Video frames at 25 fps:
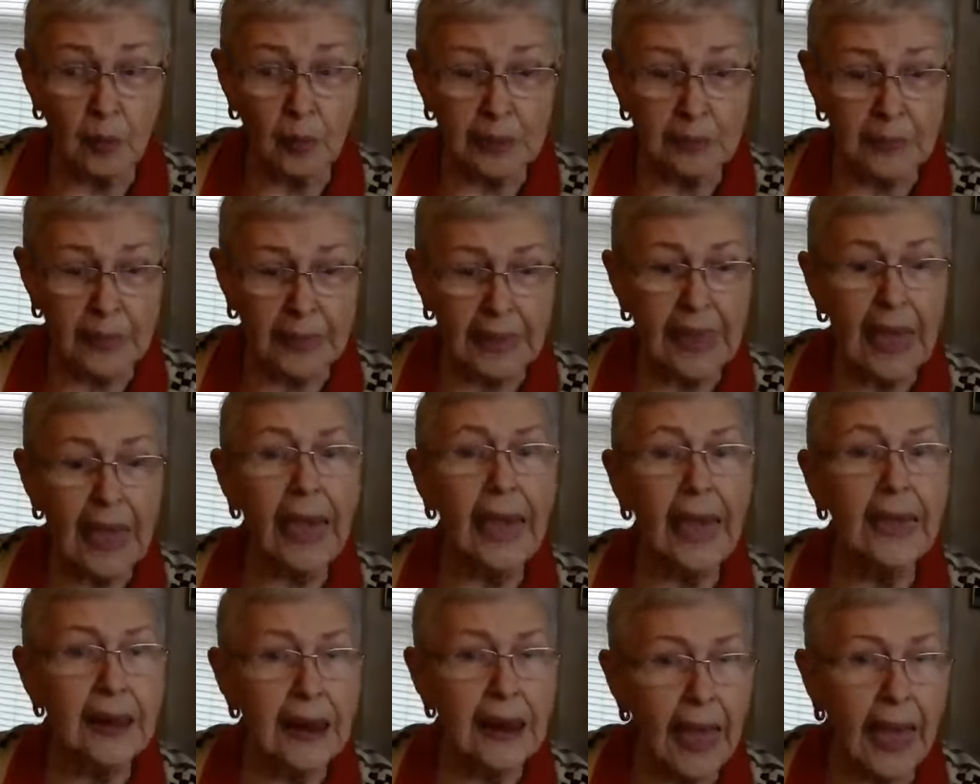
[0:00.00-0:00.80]
me
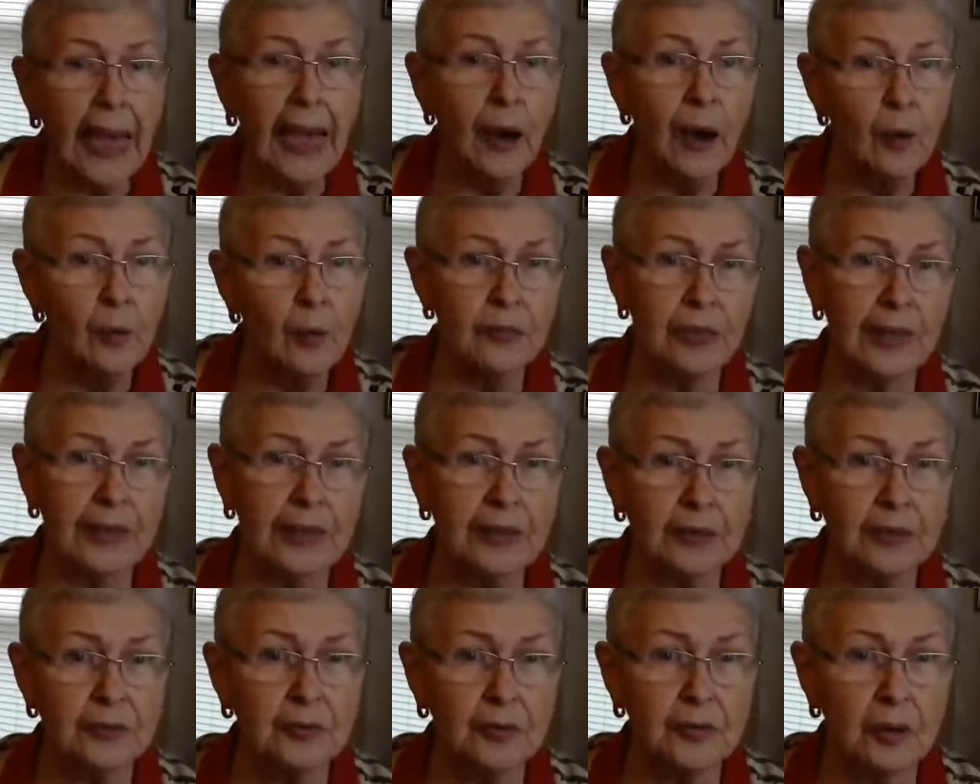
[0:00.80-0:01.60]
and how are they
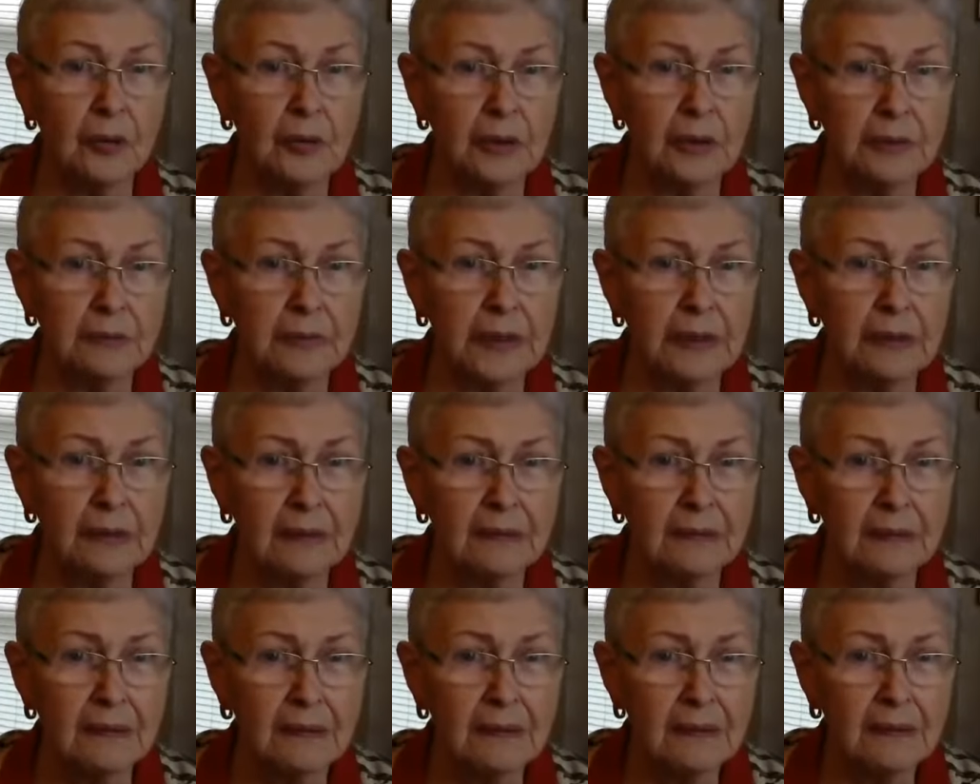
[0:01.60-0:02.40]
controlling me?
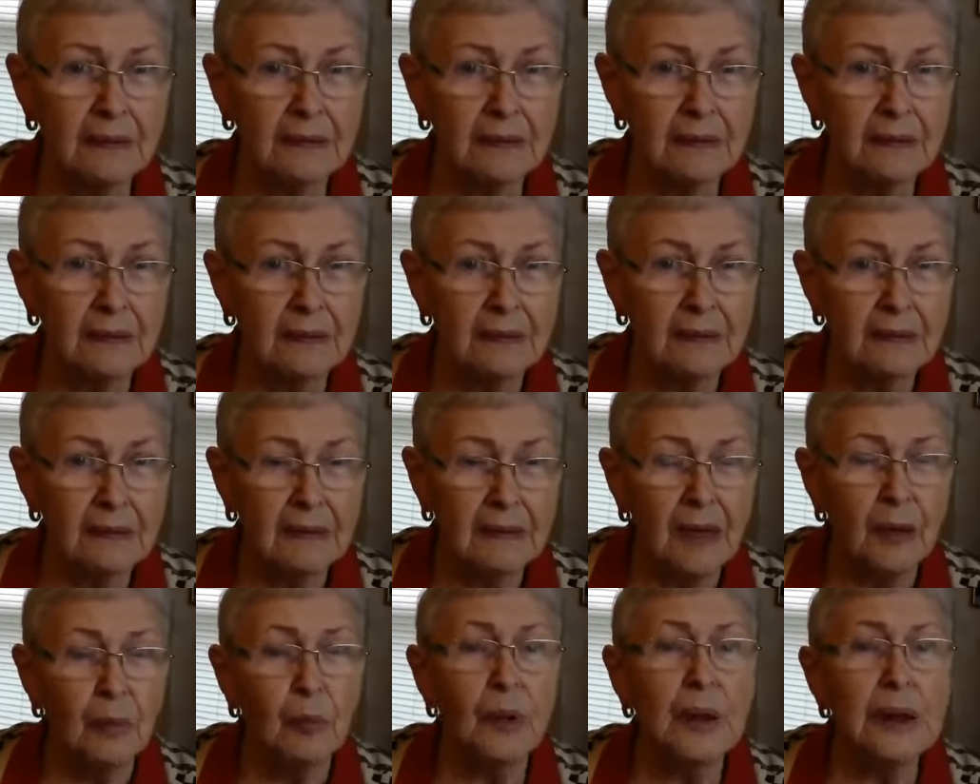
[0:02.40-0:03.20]

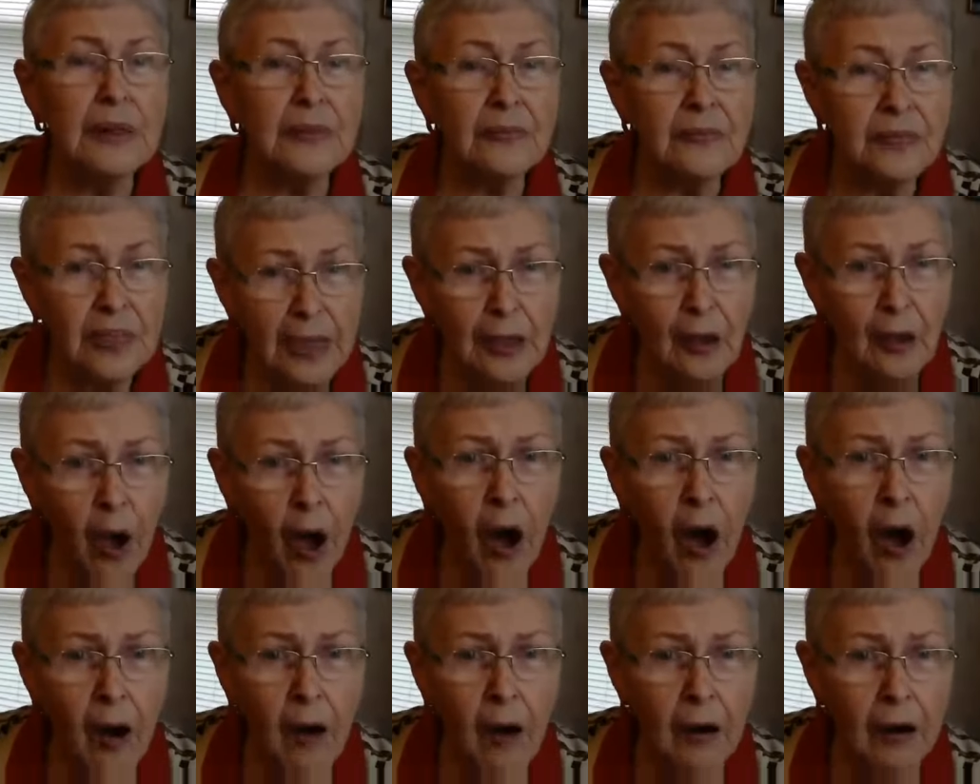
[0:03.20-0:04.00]
Well, if they
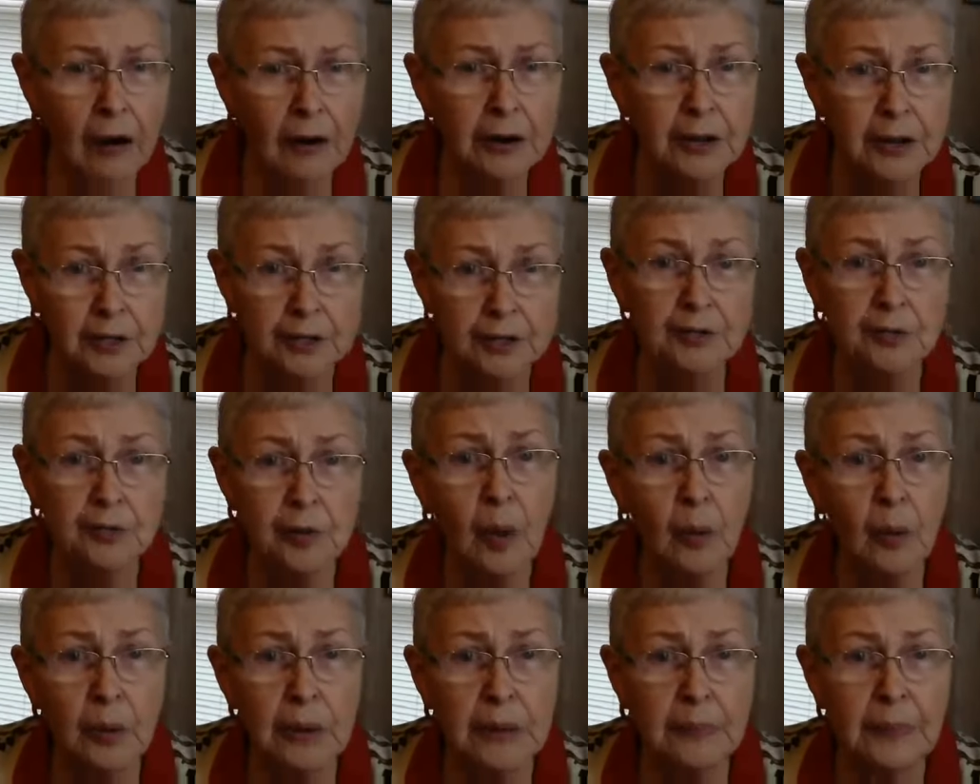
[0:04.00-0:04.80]
are
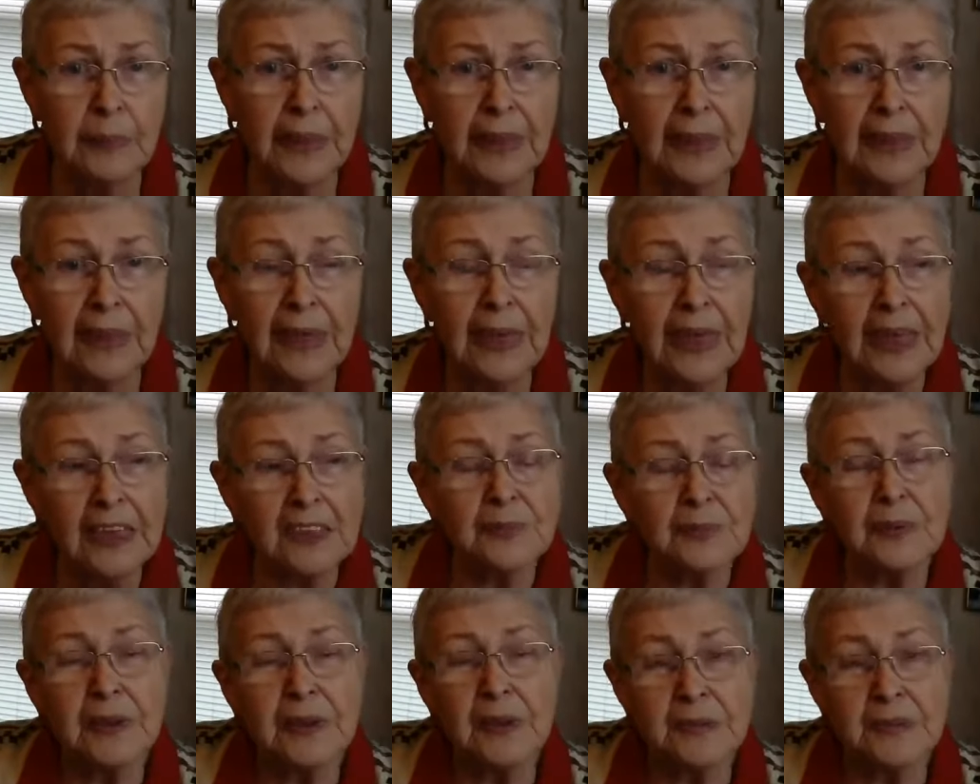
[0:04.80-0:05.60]
controlling me,
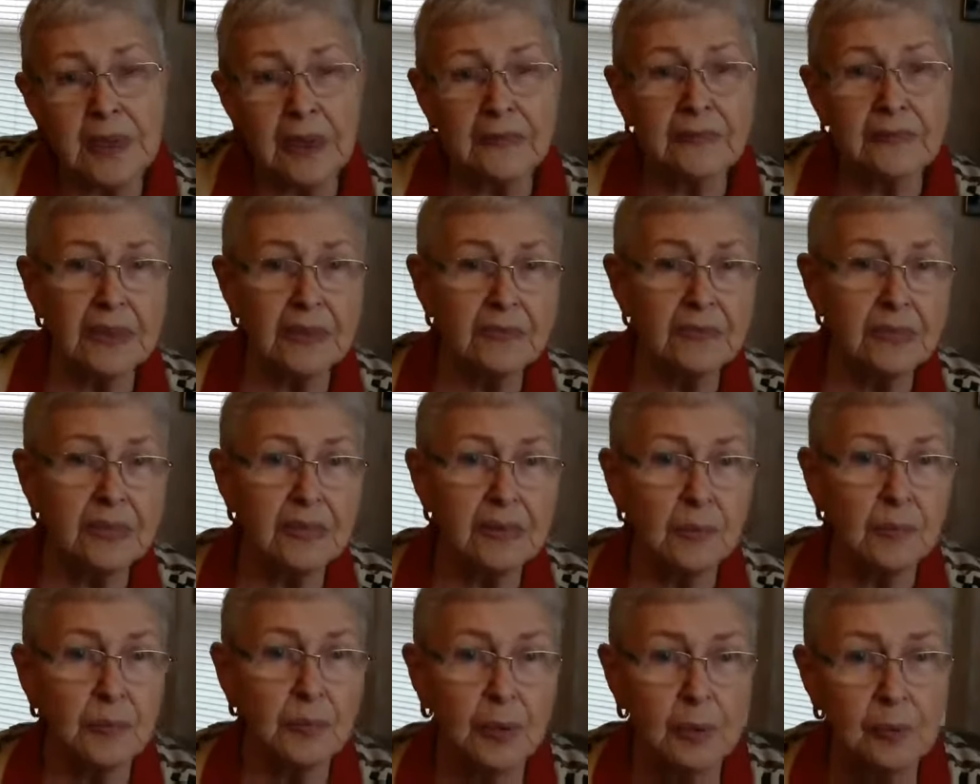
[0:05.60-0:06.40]
it's because I've given
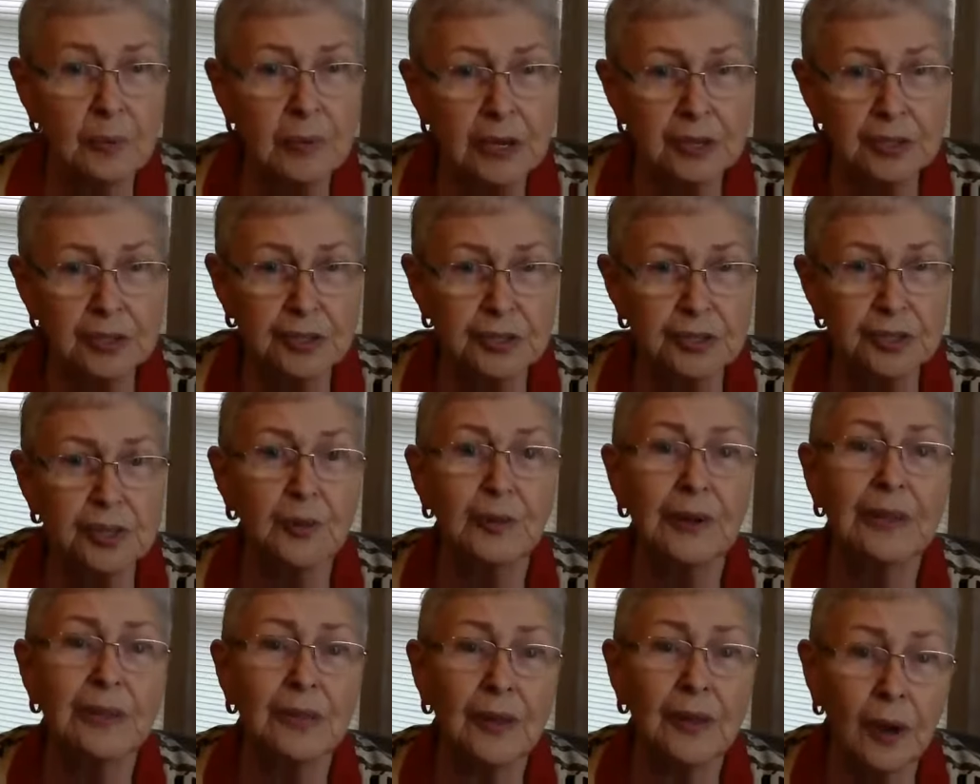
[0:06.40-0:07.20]
them permission
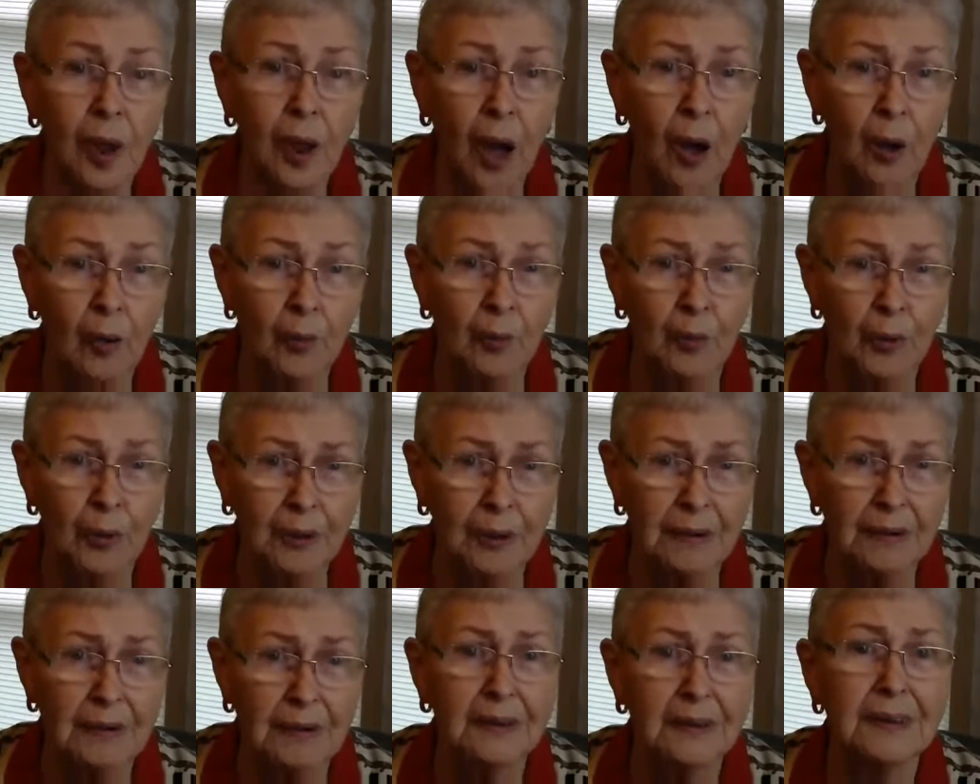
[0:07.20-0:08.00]
to in the long
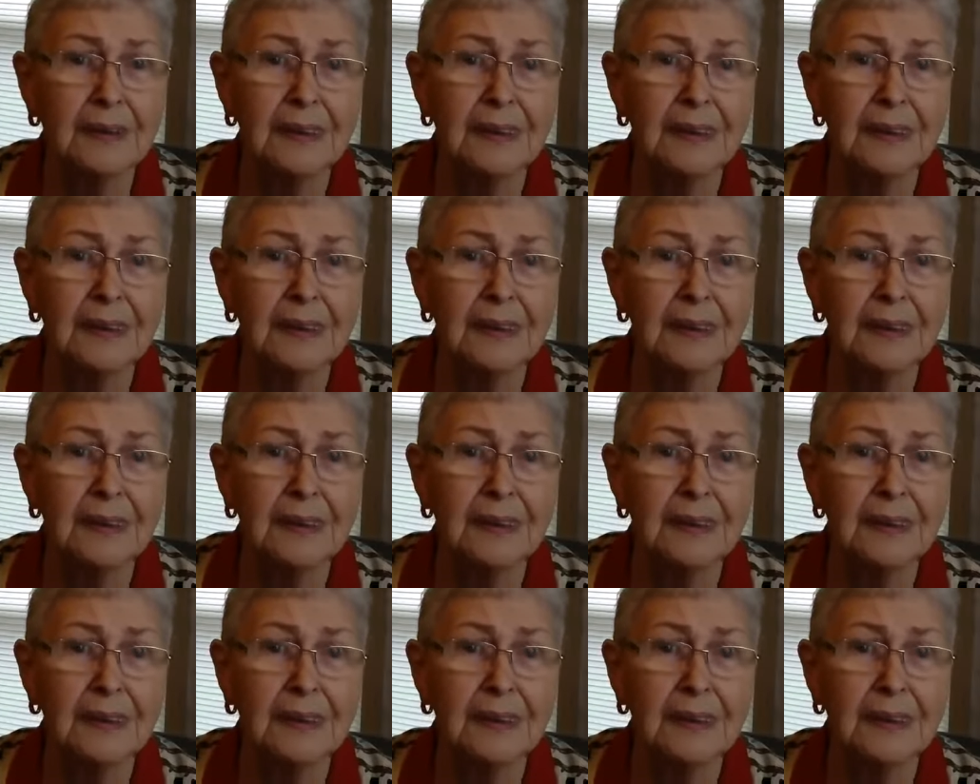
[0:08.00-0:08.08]
run.